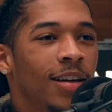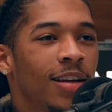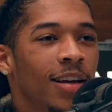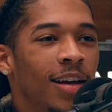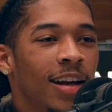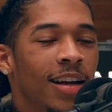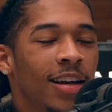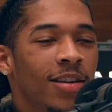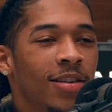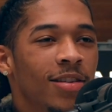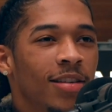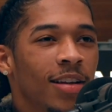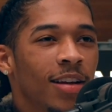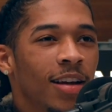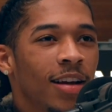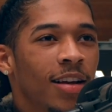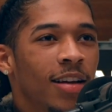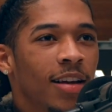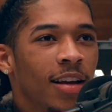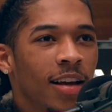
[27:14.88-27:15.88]
and he was
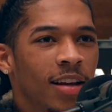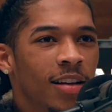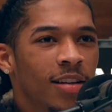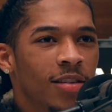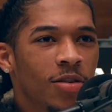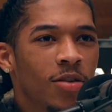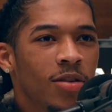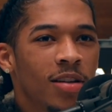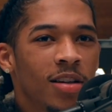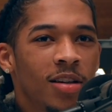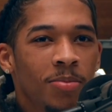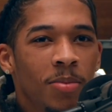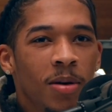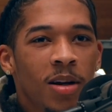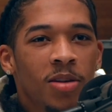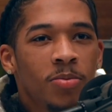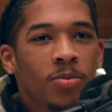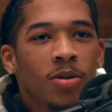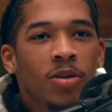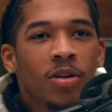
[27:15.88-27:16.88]
like, "Hey, let's go to this
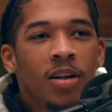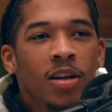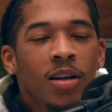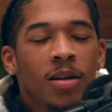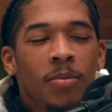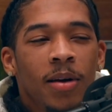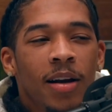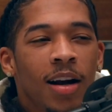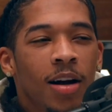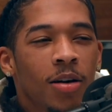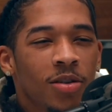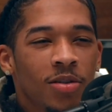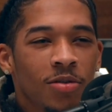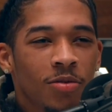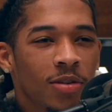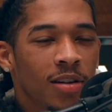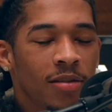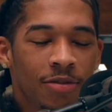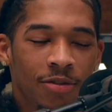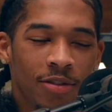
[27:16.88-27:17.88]
baseball game." And I wasn't
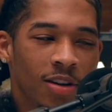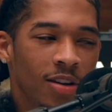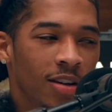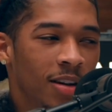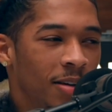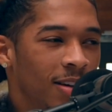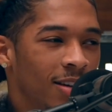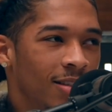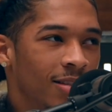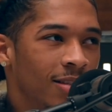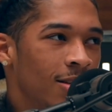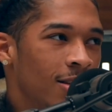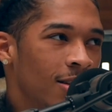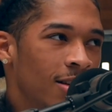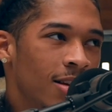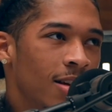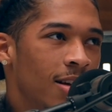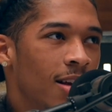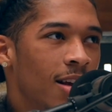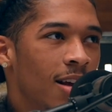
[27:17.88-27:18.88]
really feeling it because
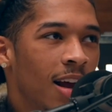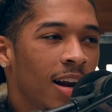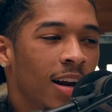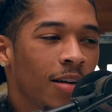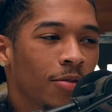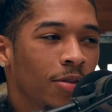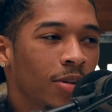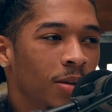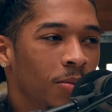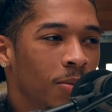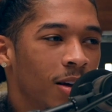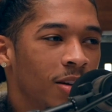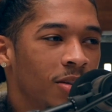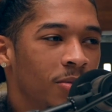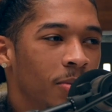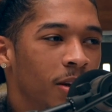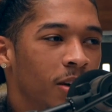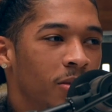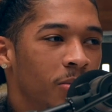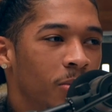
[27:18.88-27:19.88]
I never really watched
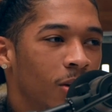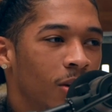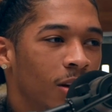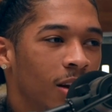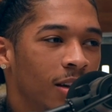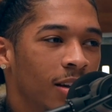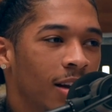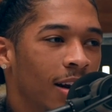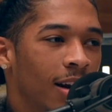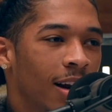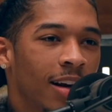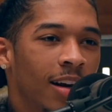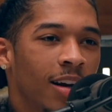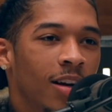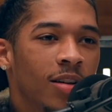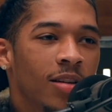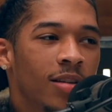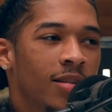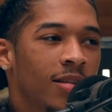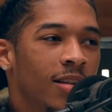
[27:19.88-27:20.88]
baseball like that. I didn't
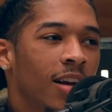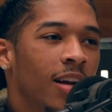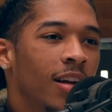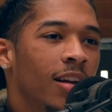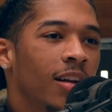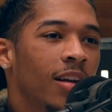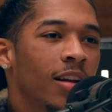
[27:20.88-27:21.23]
yeah. understand